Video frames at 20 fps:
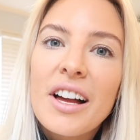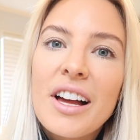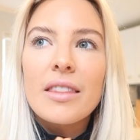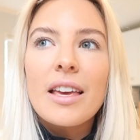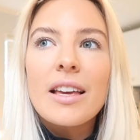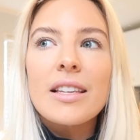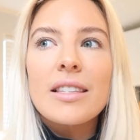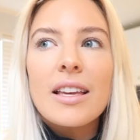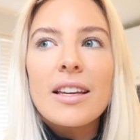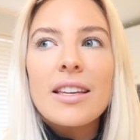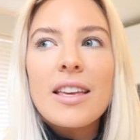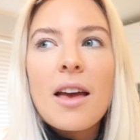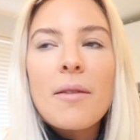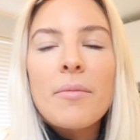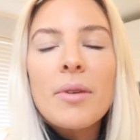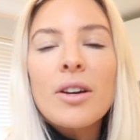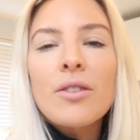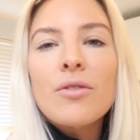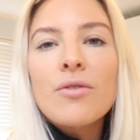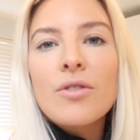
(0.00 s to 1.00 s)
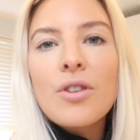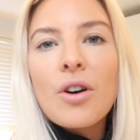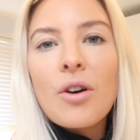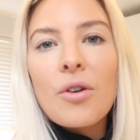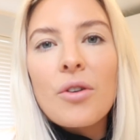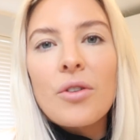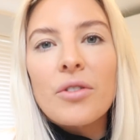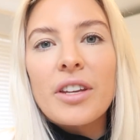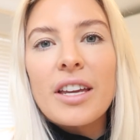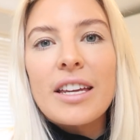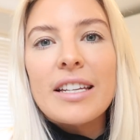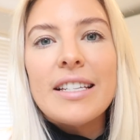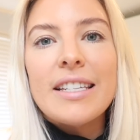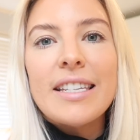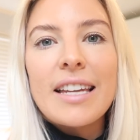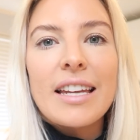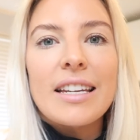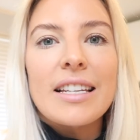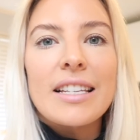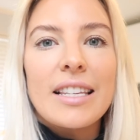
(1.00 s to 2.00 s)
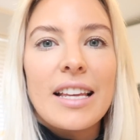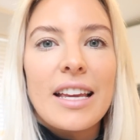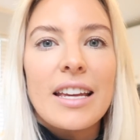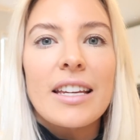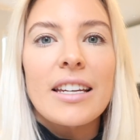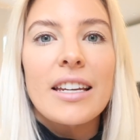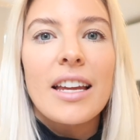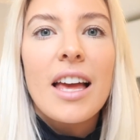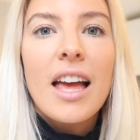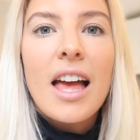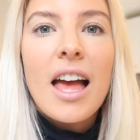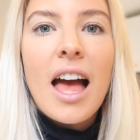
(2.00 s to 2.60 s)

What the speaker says: There's a chemical called adenosine,